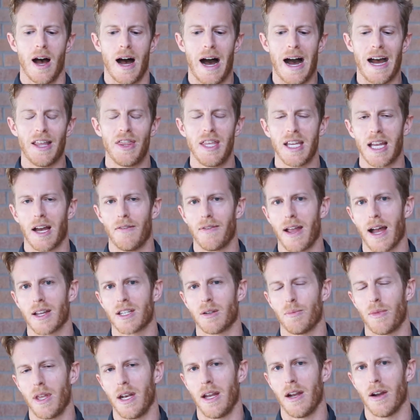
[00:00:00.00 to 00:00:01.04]
I think I've got
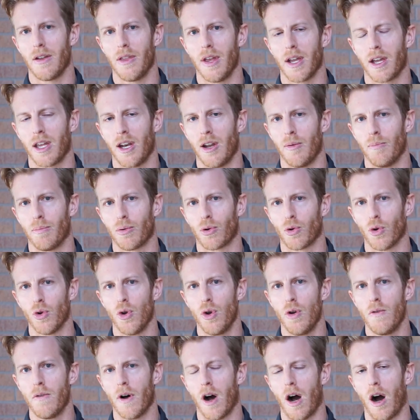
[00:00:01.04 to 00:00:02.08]
something here that can
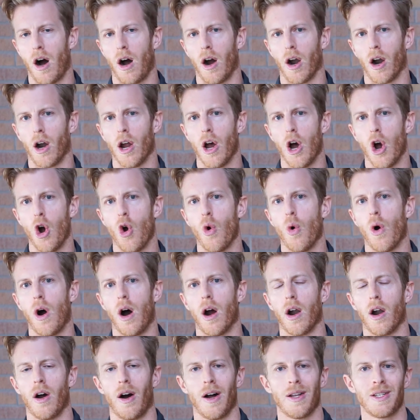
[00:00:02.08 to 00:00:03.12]
improve our
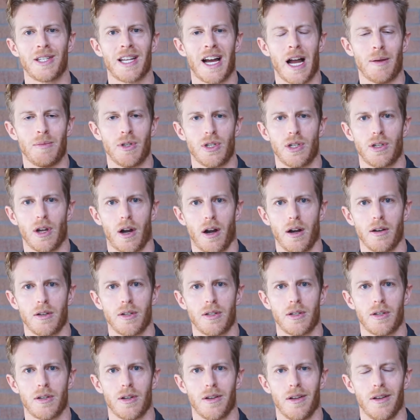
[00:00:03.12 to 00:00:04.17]
OR on-time
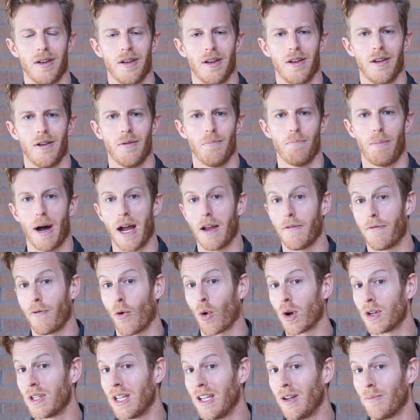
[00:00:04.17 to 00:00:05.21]
starts by
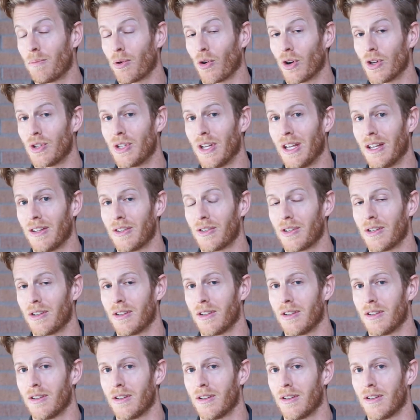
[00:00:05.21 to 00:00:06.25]
14%,
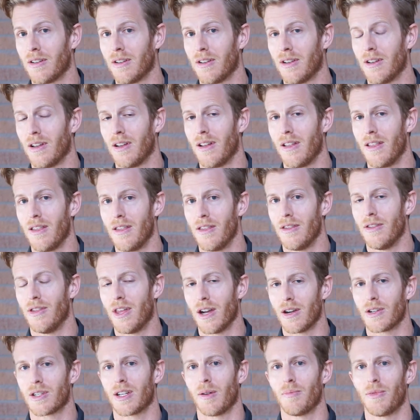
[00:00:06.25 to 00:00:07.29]

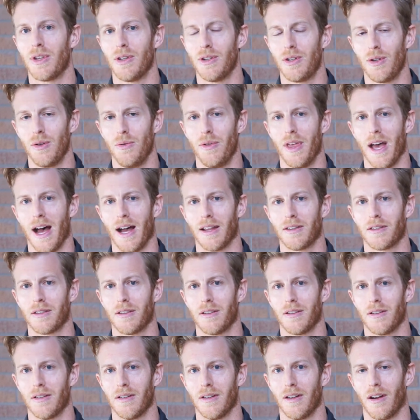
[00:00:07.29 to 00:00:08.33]
there's something to that,
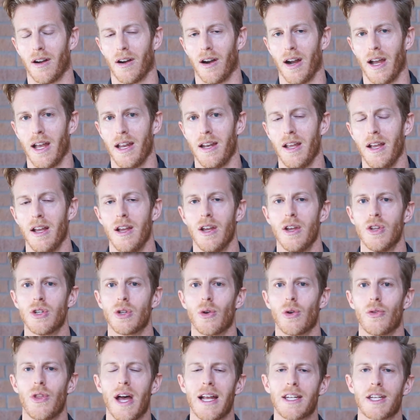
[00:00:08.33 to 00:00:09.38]
all right?
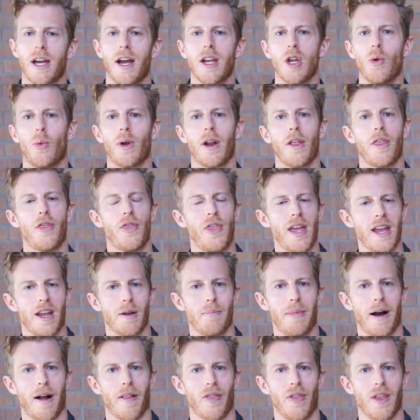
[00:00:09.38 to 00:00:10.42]
So that's how you want to think
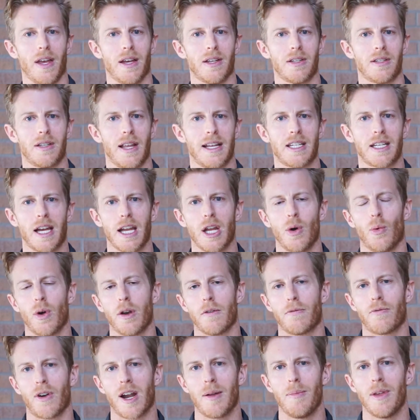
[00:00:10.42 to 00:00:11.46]
about this. That's how you want
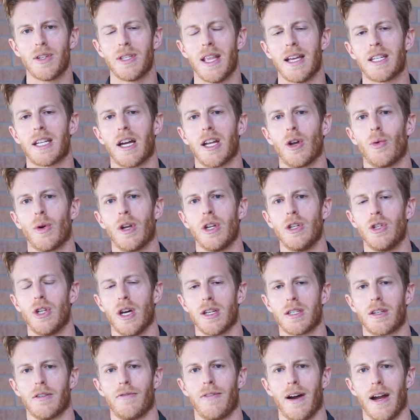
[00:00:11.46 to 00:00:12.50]
to frame this, and that's how you want to
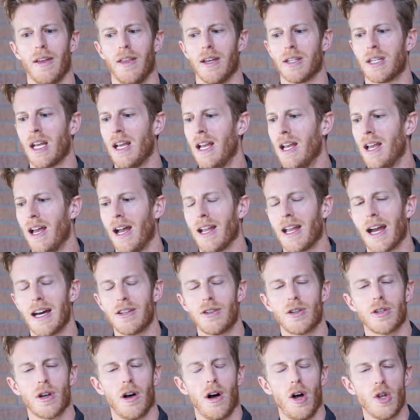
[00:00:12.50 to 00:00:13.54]
justify this. And guys,
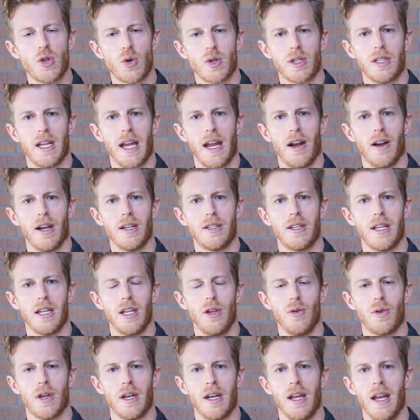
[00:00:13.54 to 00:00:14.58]
there's all sorts of areas that
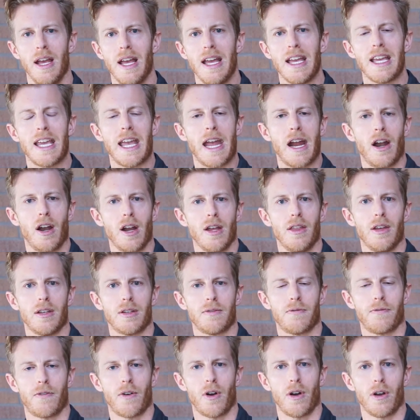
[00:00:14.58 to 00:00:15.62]
you can carry this
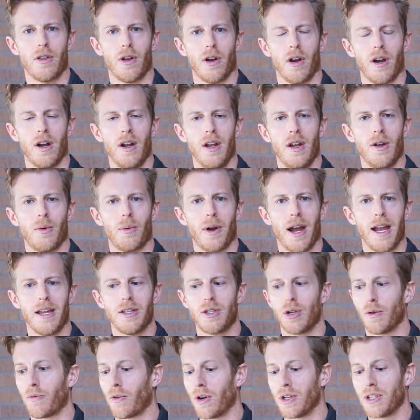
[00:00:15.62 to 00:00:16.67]
further, right?
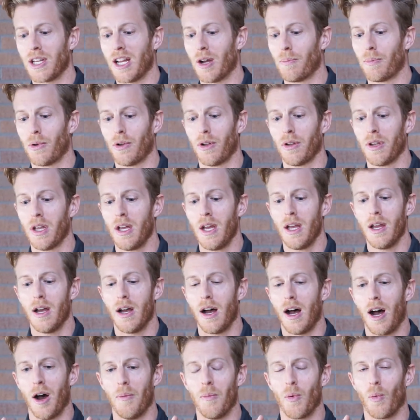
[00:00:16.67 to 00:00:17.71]
So for example,
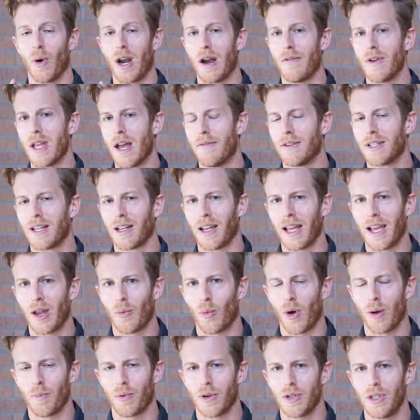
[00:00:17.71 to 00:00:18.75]
whenever you have a delay in
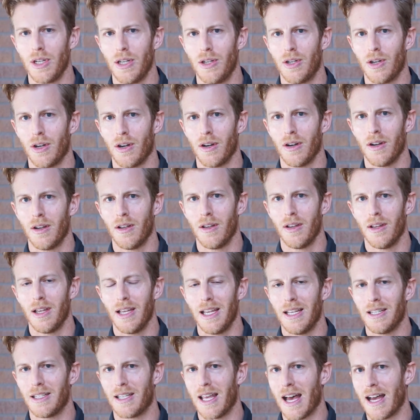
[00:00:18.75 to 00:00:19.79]
one procedure,
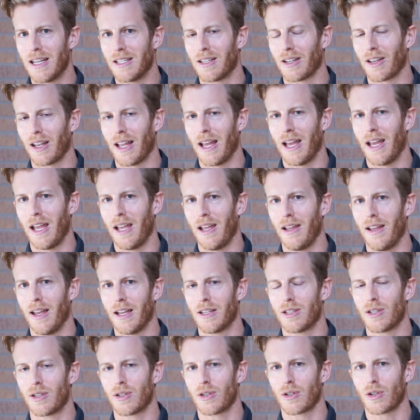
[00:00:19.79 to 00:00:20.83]
is that delay
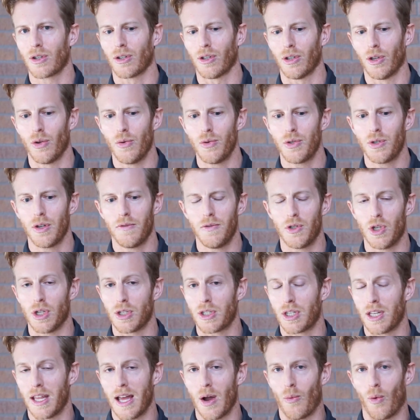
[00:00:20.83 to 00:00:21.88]
exclusive
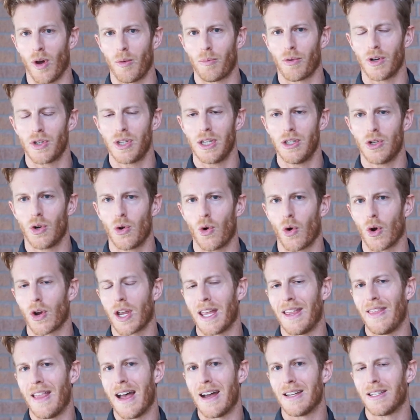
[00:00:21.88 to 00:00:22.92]
just to that one procedure, or
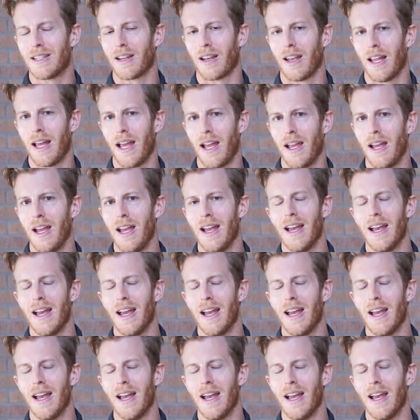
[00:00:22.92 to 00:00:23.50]
can that delay